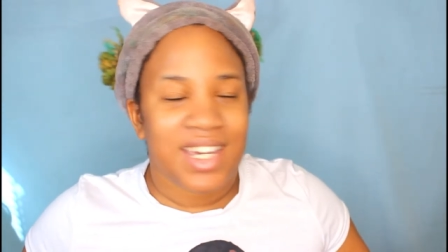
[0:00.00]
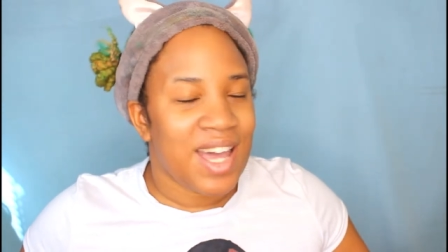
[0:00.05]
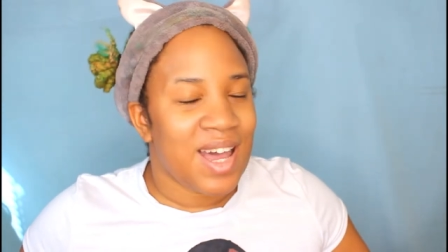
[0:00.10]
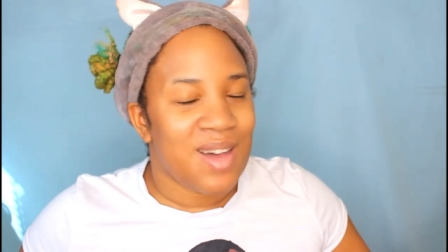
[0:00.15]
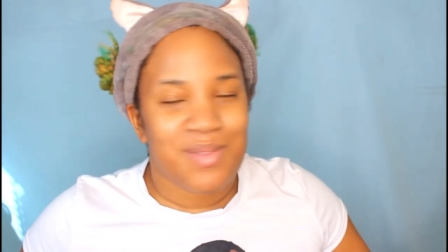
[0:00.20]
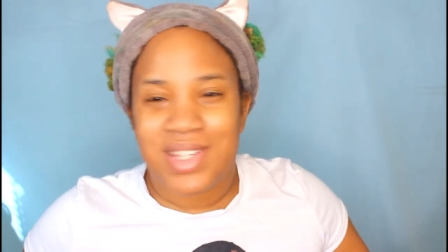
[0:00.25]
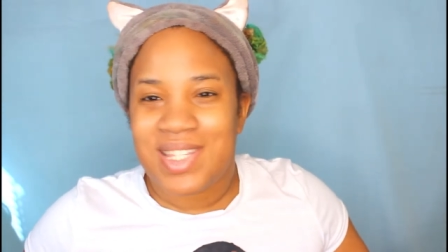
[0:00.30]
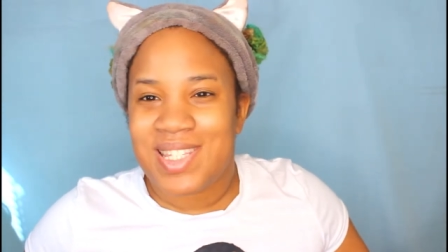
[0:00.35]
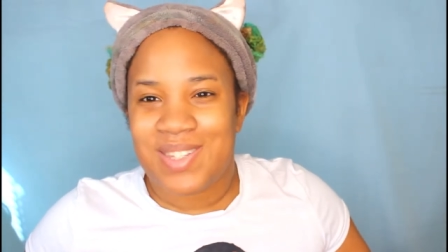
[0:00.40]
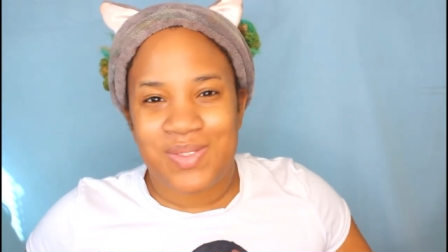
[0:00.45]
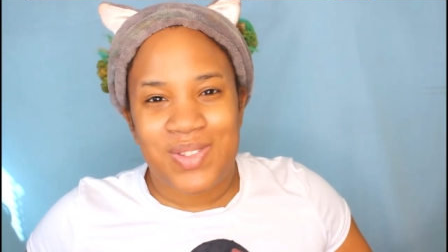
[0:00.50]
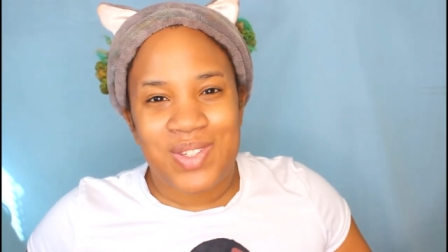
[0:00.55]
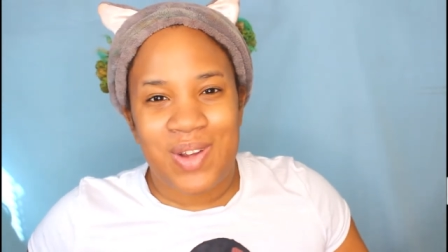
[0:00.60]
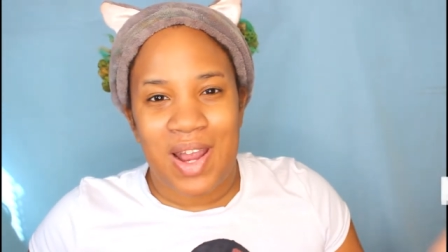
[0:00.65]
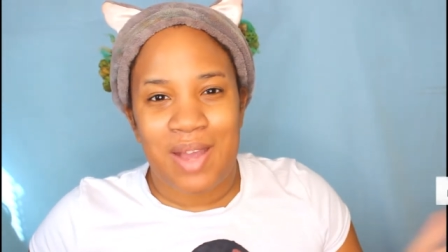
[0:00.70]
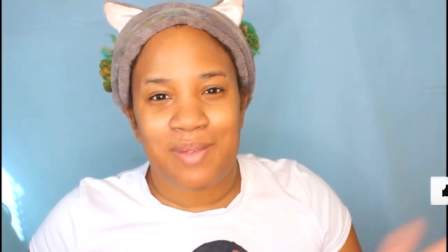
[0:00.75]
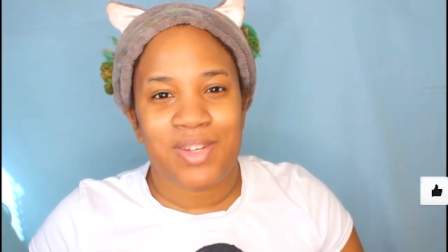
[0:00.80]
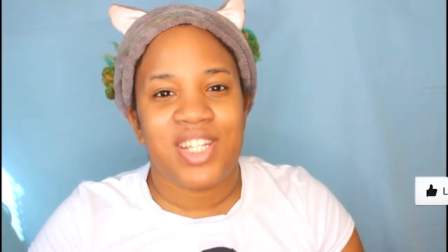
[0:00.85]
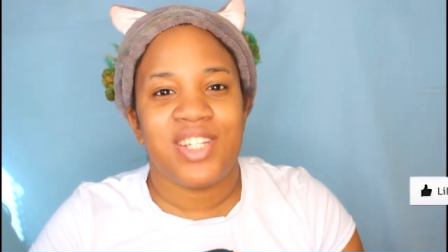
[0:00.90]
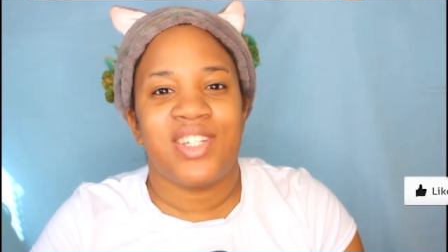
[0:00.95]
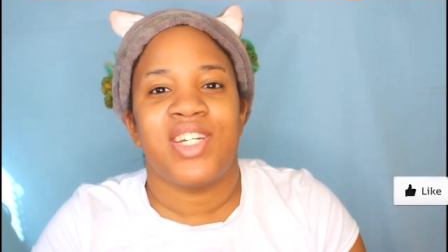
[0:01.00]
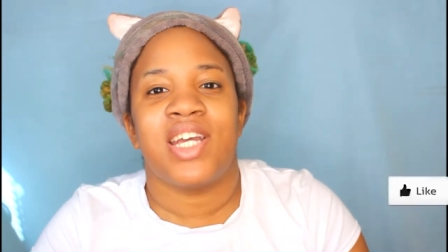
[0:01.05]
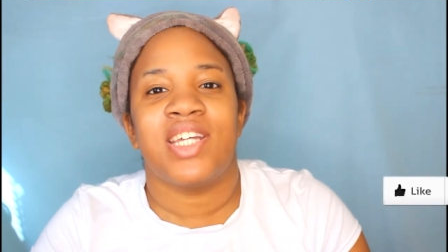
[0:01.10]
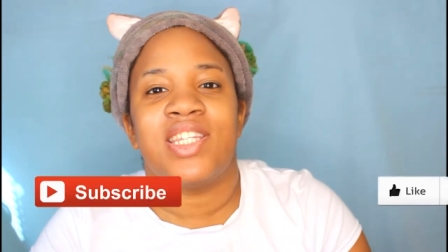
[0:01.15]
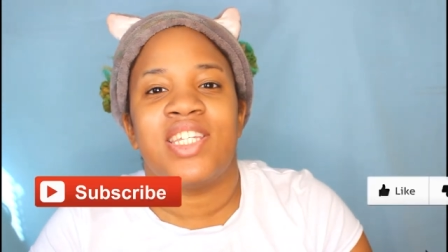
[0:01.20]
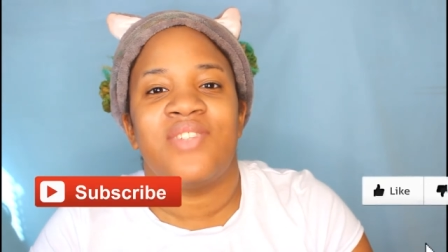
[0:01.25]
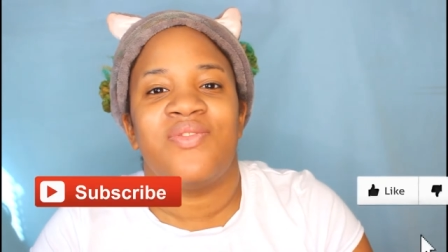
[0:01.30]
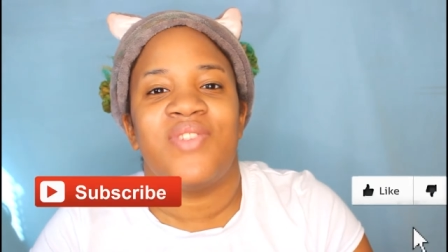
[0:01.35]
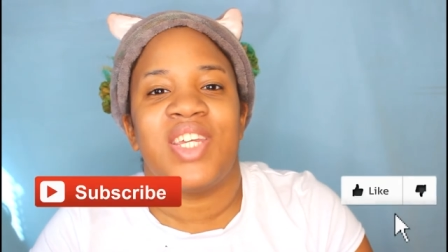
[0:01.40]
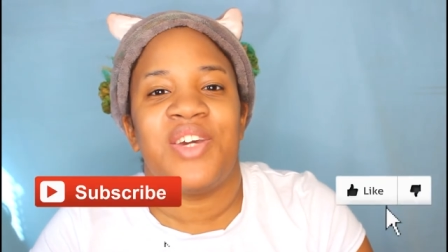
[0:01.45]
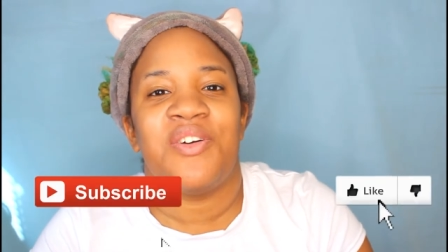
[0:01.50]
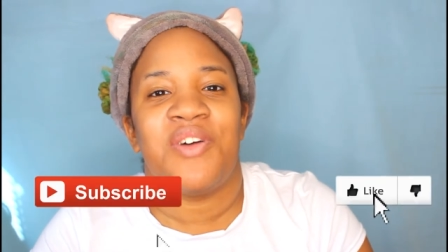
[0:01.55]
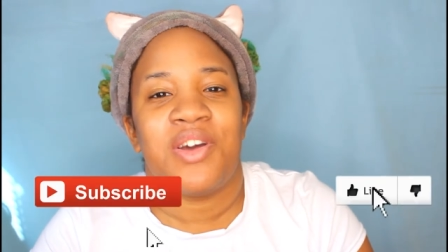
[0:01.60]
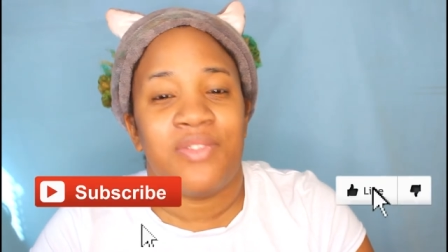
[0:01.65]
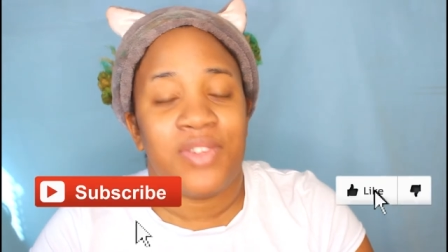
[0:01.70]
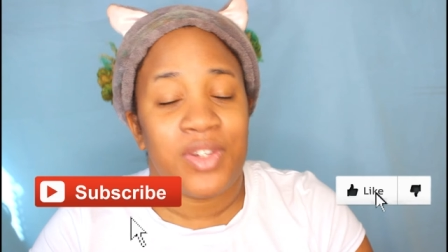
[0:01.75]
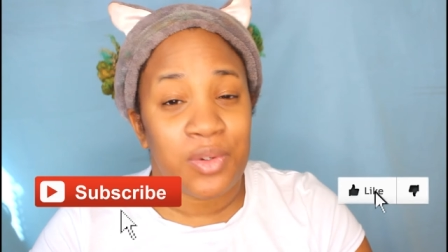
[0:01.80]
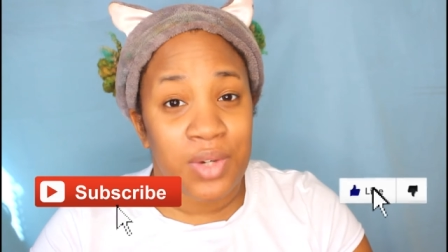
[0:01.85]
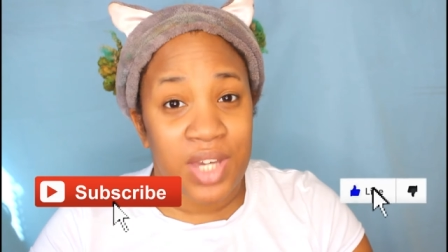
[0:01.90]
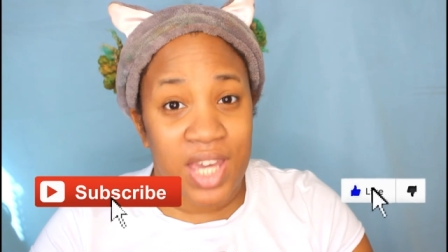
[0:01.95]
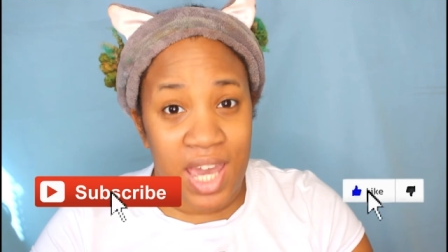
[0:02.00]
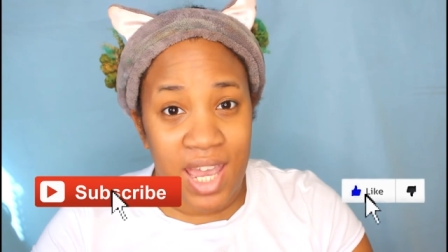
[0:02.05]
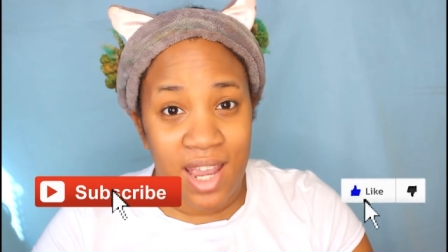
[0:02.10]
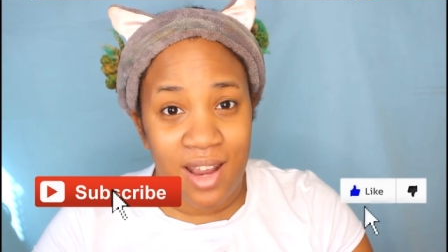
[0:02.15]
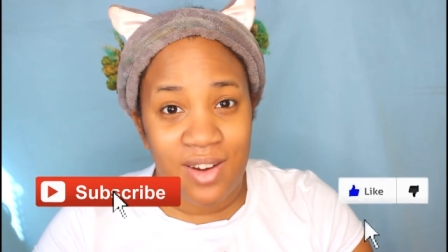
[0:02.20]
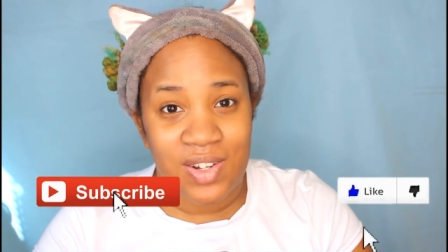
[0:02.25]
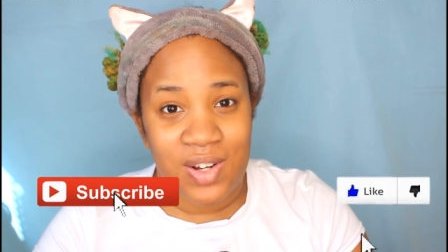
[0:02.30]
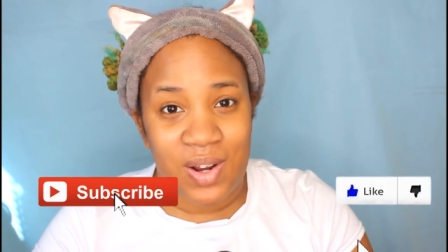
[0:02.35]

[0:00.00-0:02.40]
comment, subscribe, and share this video if you care,